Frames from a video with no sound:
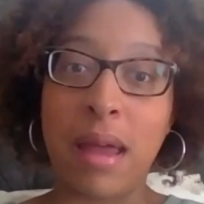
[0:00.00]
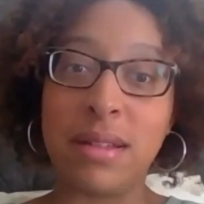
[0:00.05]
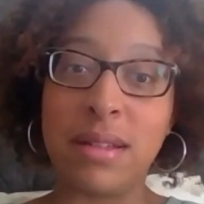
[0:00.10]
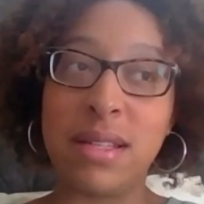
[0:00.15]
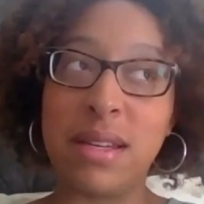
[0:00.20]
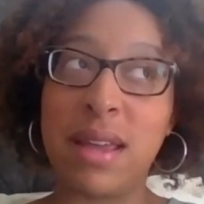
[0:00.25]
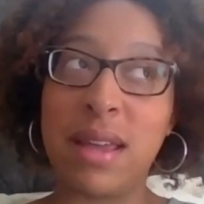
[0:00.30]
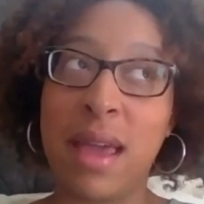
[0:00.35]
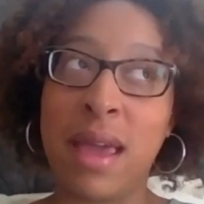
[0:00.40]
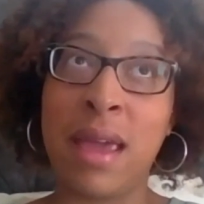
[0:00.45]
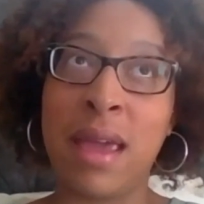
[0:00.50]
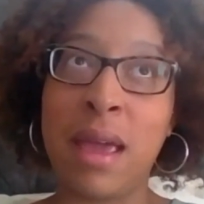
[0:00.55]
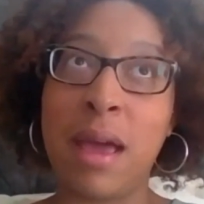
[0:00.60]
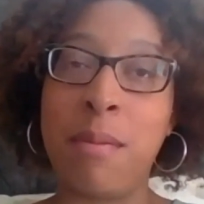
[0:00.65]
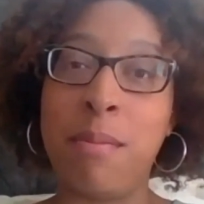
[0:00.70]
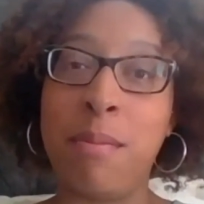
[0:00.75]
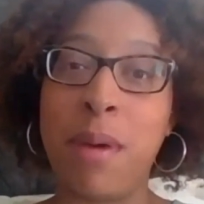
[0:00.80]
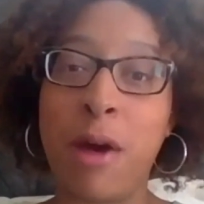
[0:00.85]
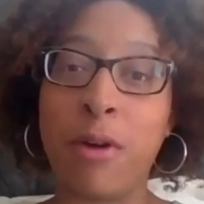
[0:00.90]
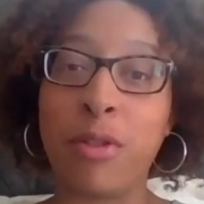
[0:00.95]
today
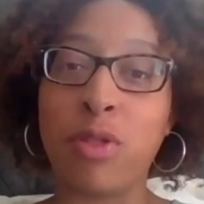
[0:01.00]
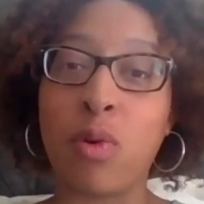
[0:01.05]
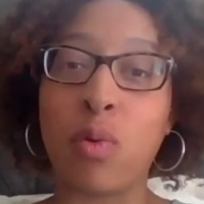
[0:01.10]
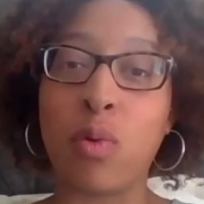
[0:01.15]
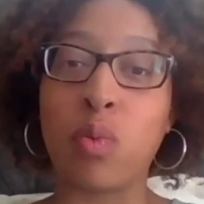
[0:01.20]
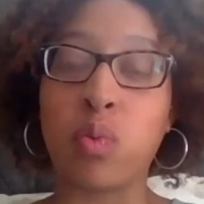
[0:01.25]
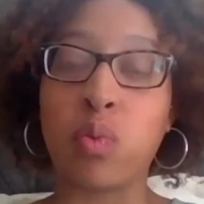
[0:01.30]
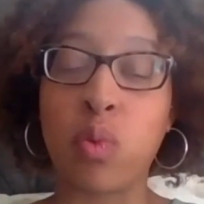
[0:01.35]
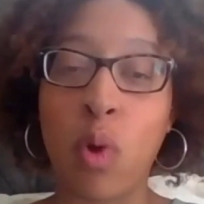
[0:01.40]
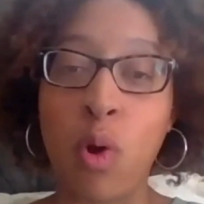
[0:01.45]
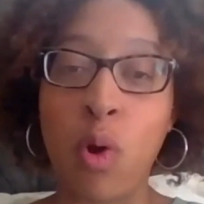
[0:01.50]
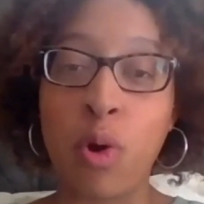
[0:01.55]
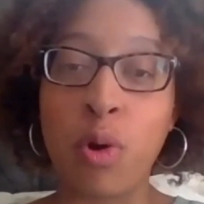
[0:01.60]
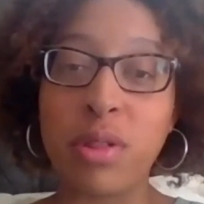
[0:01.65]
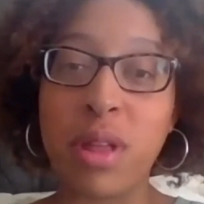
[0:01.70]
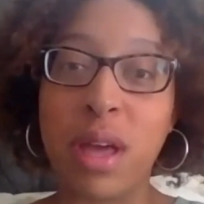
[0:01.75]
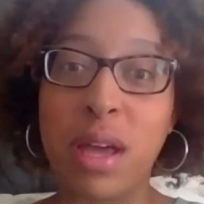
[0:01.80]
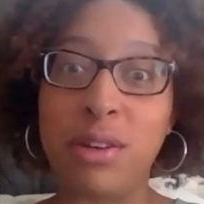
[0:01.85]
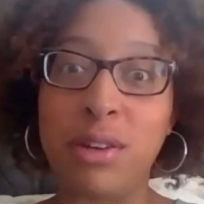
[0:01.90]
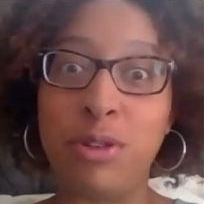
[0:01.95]
about the role
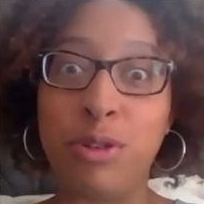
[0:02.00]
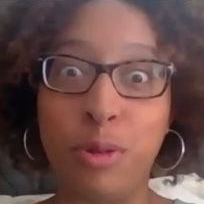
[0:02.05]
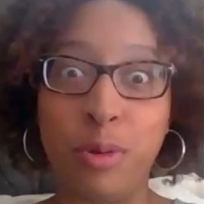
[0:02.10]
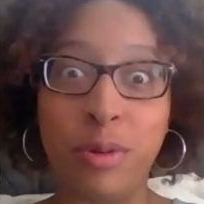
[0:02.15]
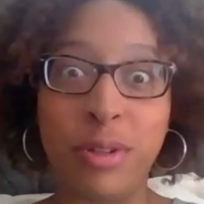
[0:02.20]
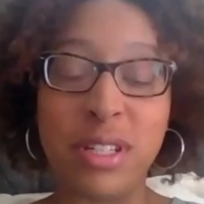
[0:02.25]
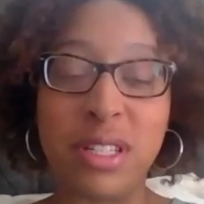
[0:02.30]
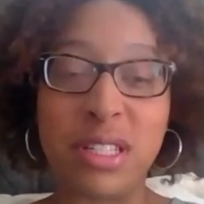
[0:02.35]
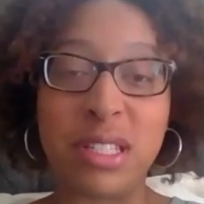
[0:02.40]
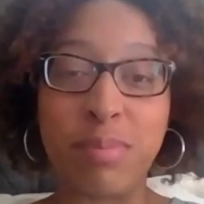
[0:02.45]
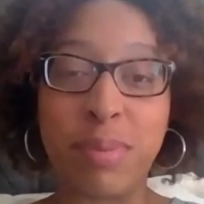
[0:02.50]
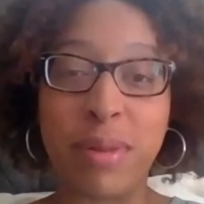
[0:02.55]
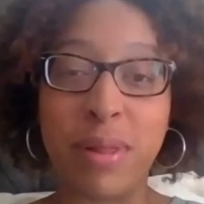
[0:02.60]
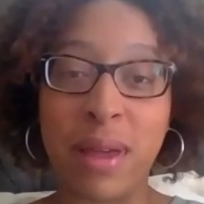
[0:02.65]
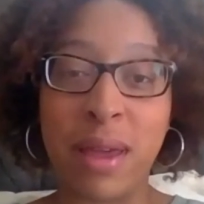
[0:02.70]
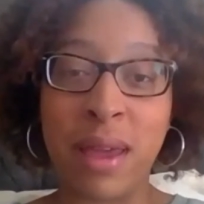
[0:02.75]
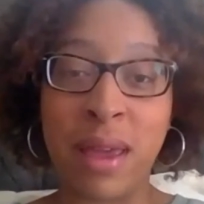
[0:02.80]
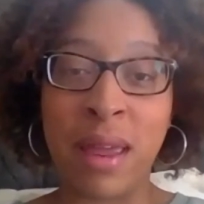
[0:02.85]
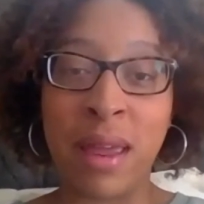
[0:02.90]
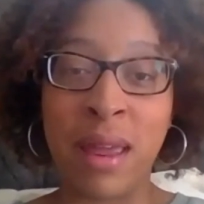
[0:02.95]
that doulas
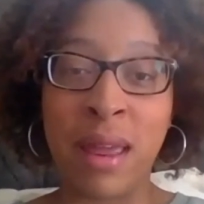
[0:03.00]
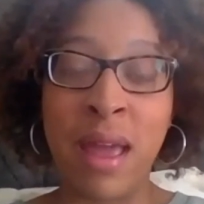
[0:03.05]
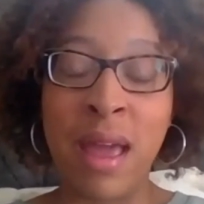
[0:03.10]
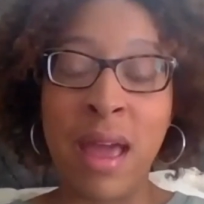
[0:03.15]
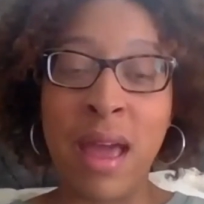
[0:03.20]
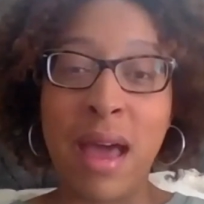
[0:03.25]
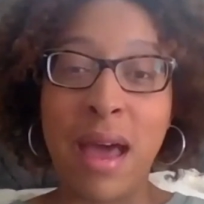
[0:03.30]
play